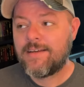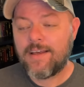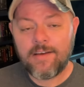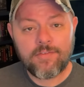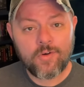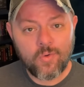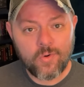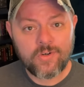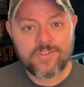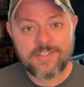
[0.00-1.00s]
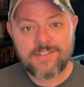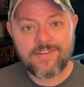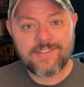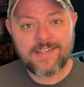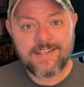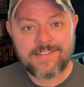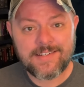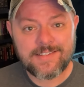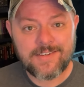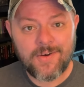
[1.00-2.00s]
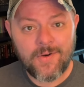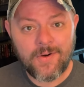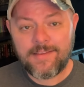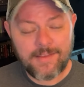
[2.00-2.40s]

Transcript: of course, as soon as he gets in his car,